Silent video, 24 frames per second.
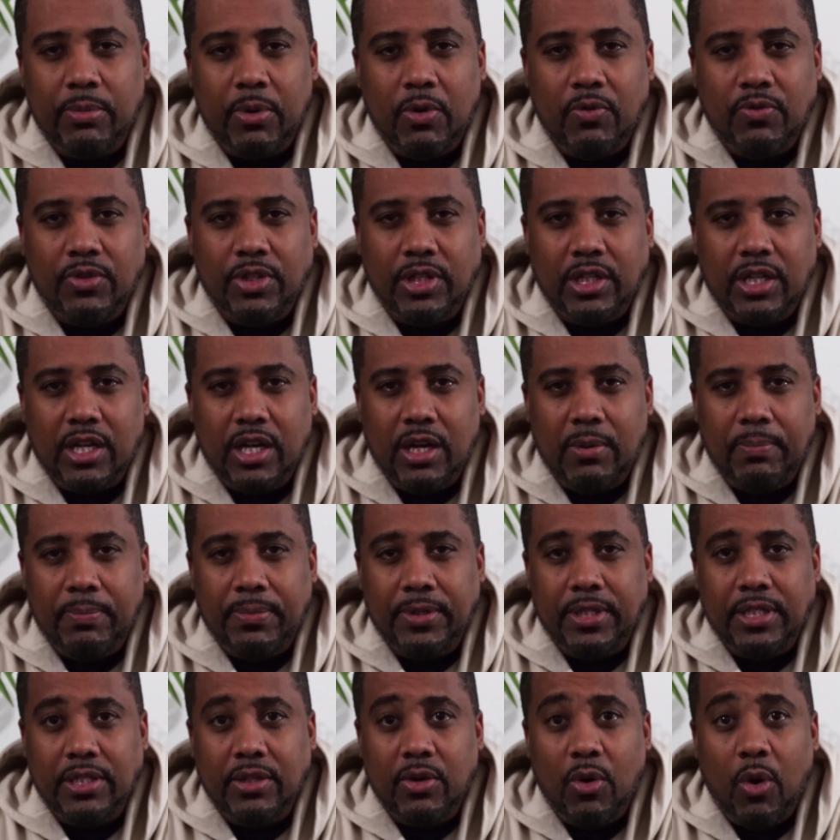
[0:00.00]
over the
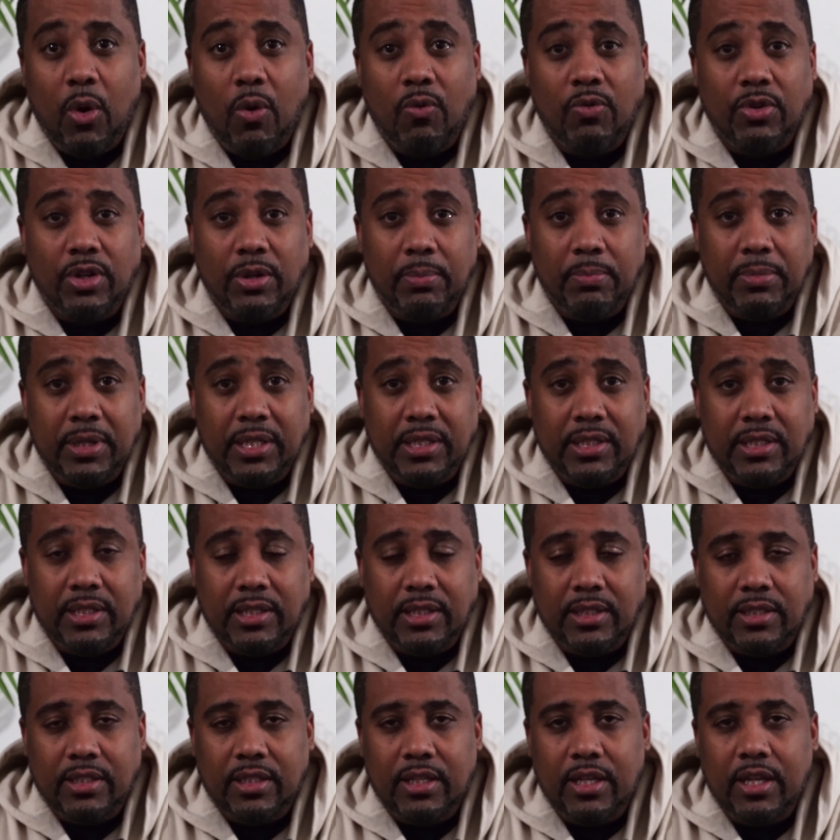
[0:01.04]
company, over the
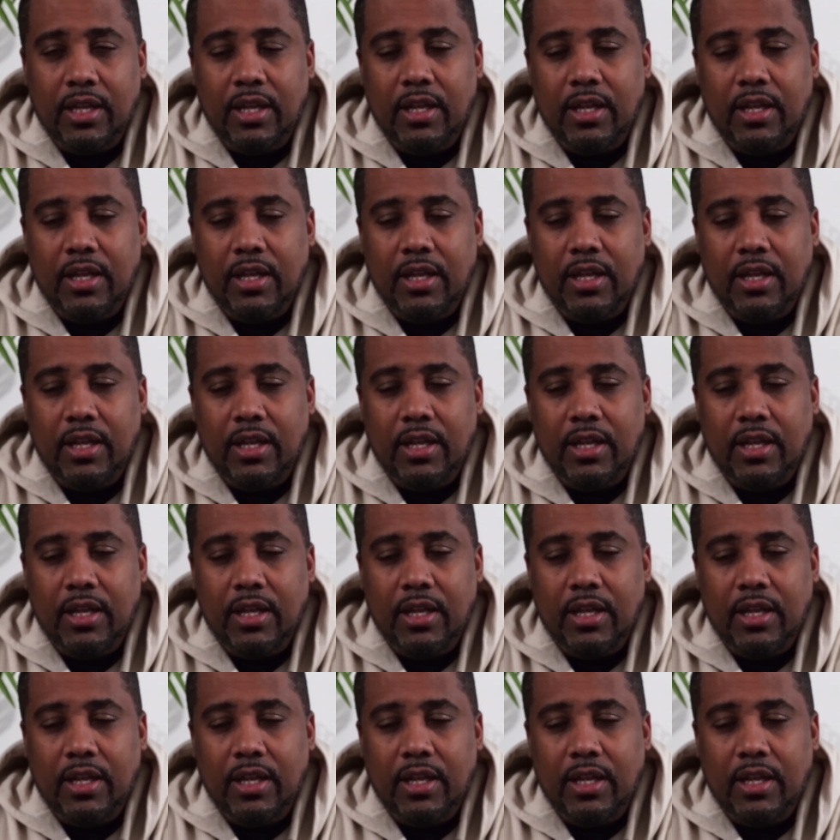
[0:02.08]
business.